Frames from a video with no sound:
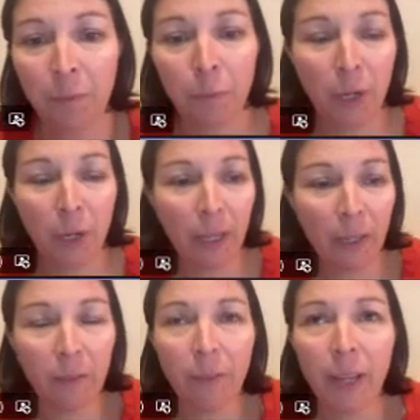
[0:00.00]

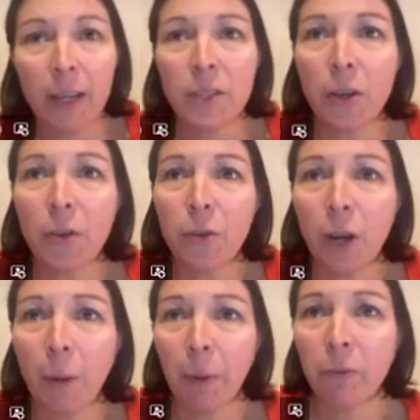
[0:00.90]
Brilliant. Yeah, so a
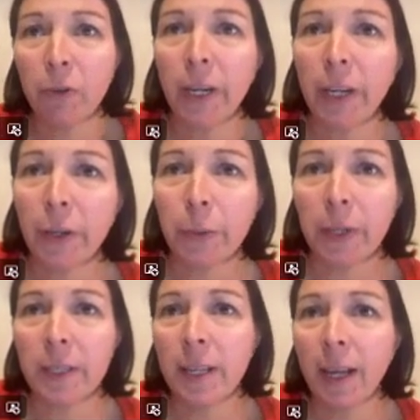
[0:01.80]
couple of really good
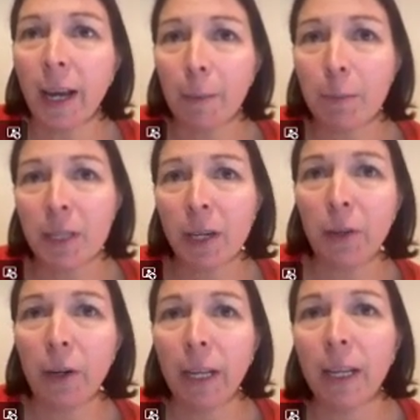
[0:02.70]
ones there.
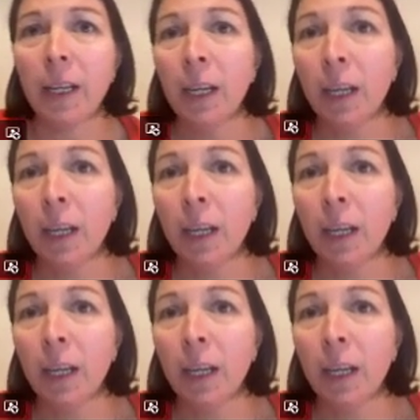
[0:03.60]
Absolutely.